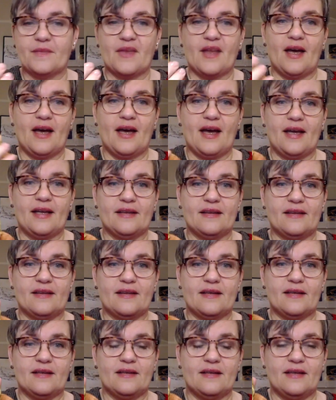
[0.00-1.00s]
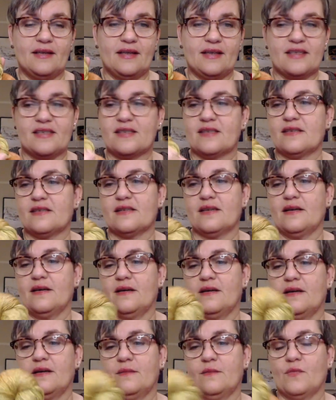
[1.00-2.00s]
and it's
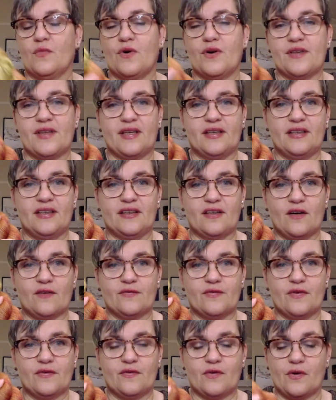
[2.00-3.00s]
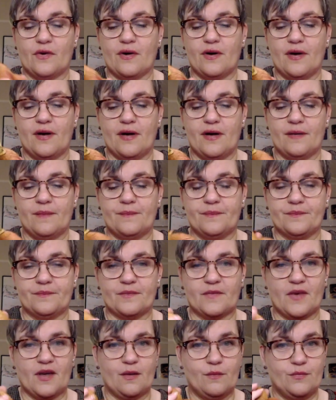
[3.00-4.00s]
more than enough for a
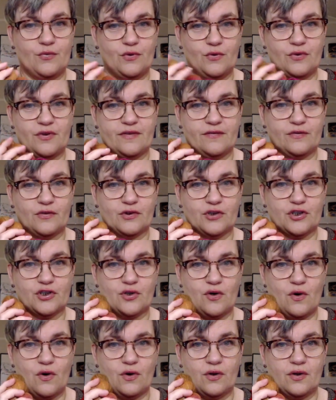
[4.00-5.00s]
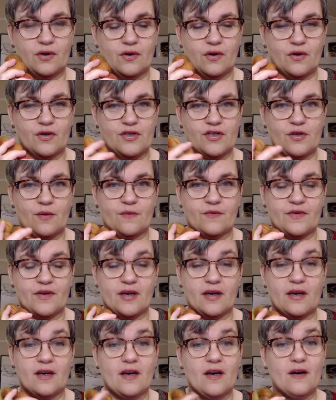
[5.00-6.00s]
beautiful shawl or
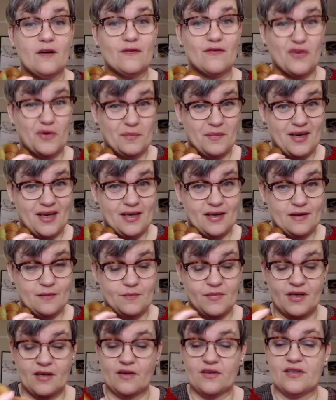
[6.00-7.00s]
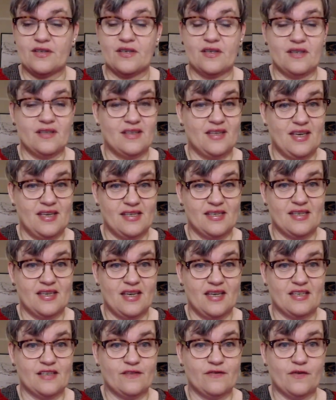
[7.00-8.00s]
something for me, because this
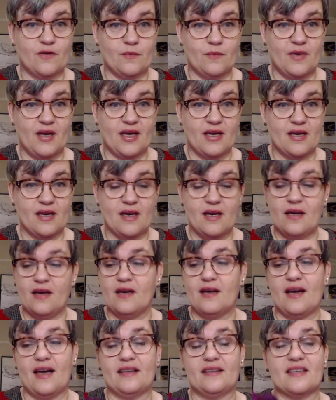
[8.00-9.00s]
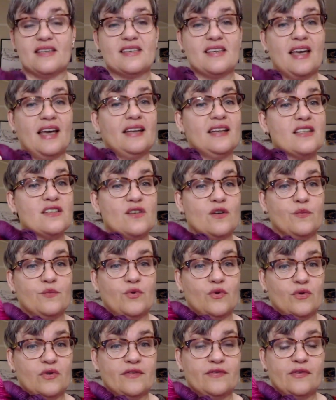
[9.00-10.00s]
is for me. And the skein is so
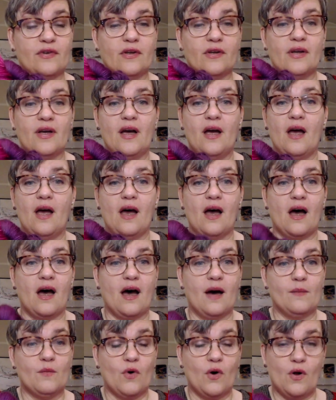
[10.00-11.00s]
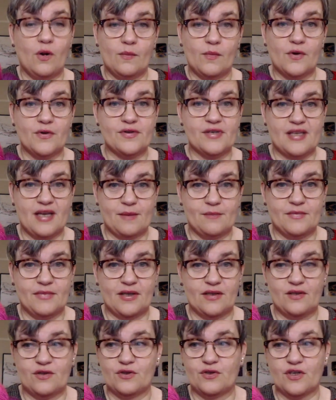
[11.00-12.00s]
beautiful, I'm almost
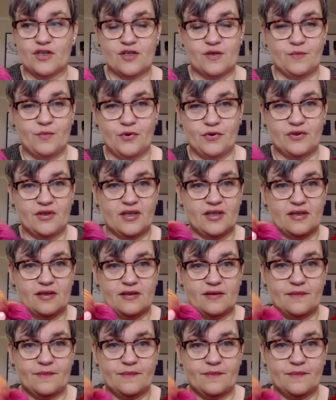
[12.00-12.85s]
tempted to just put it